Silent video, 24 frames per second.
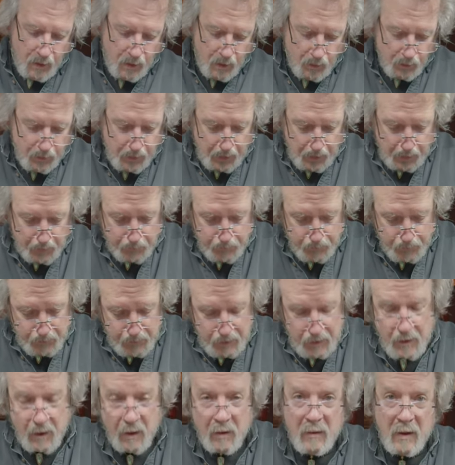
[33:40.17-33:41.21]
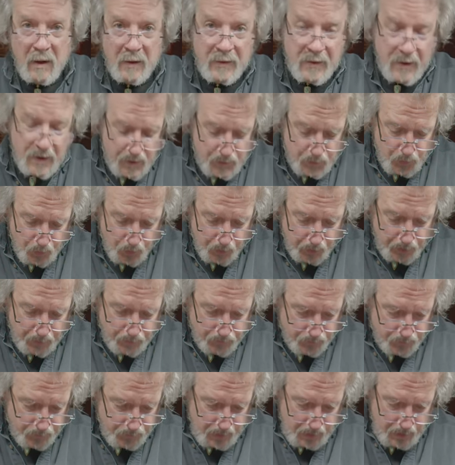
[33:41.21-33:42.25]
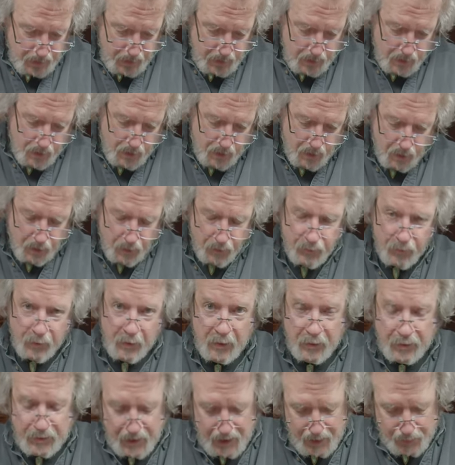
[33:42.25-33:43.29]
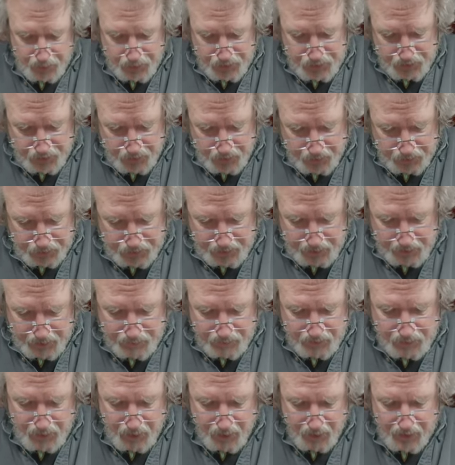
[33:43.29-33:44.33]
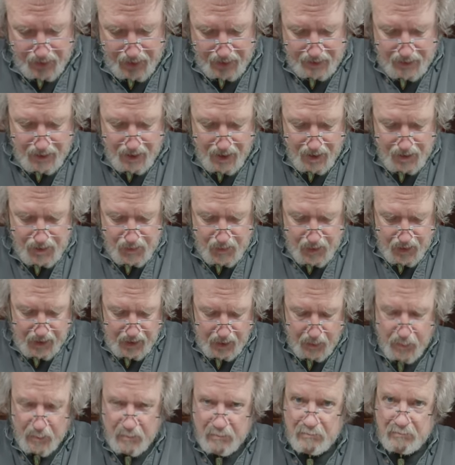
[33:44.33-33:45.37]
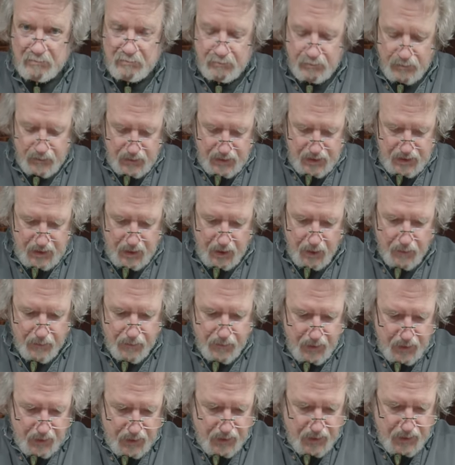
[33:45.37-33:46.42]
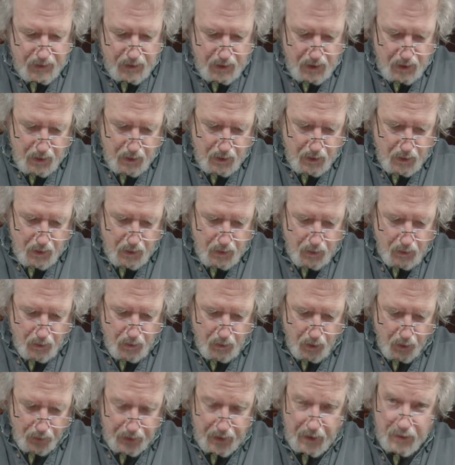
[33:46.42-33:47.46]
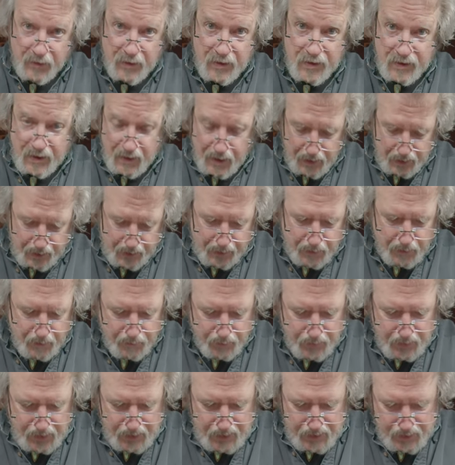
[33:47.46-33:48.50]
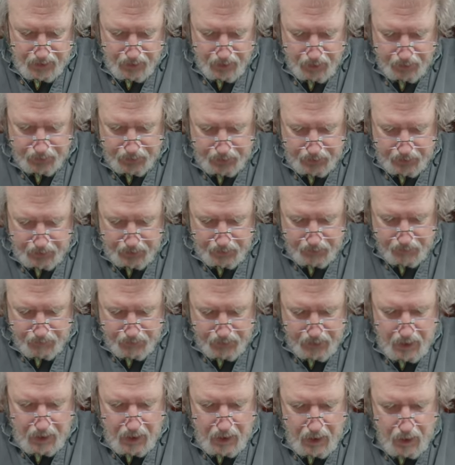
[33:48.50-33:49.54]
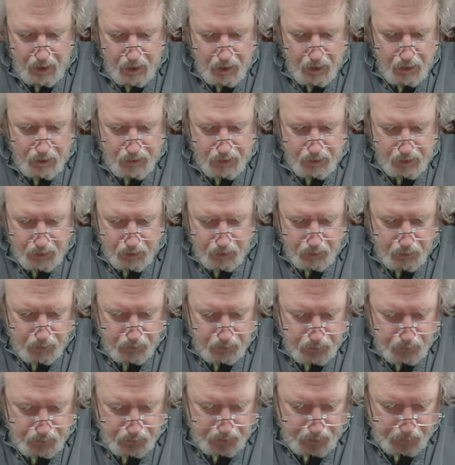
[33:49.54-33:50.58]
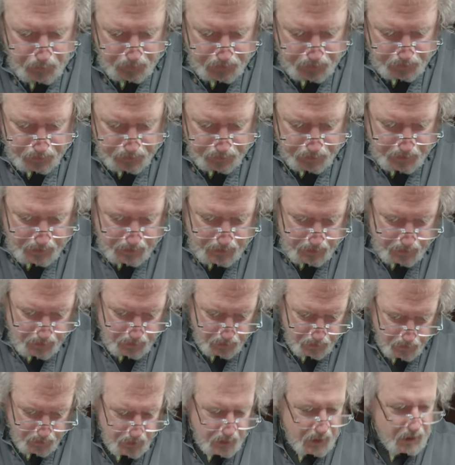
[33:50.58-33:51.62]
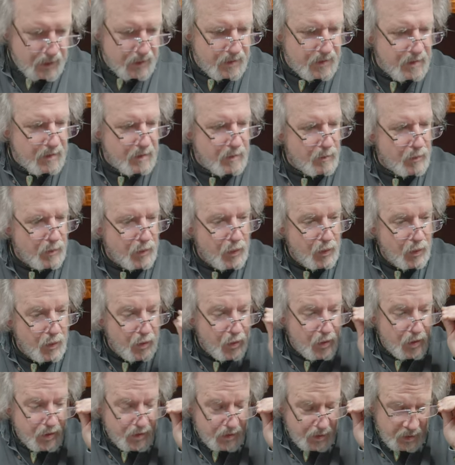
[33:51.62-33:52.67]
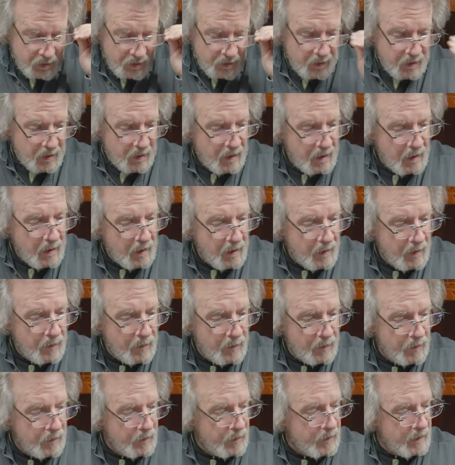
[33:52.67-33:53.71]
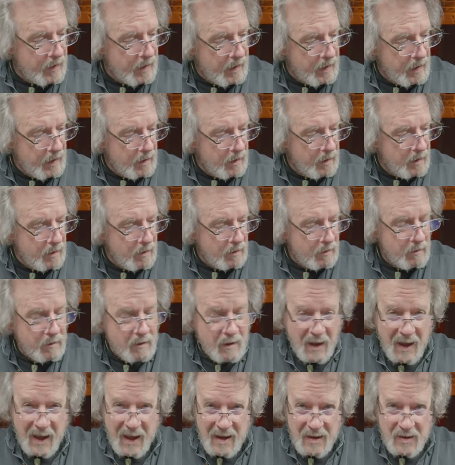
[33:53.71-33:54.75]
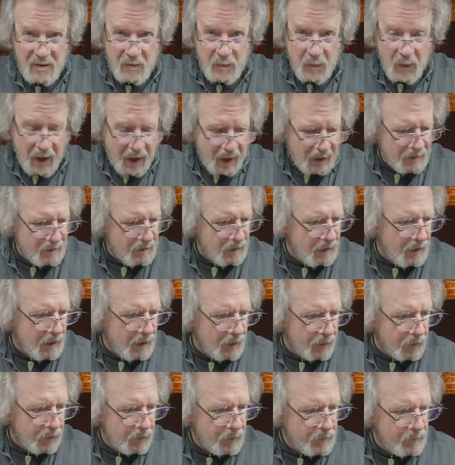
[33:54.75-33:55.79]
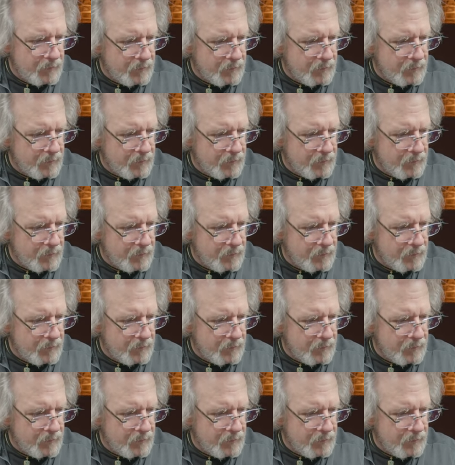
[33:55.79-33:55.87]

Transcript: Okay, so at this point, uh, the reel tables are all done. All that cosmetic stuff is on the other side is all done. So what I'm going to do now is put the case back together.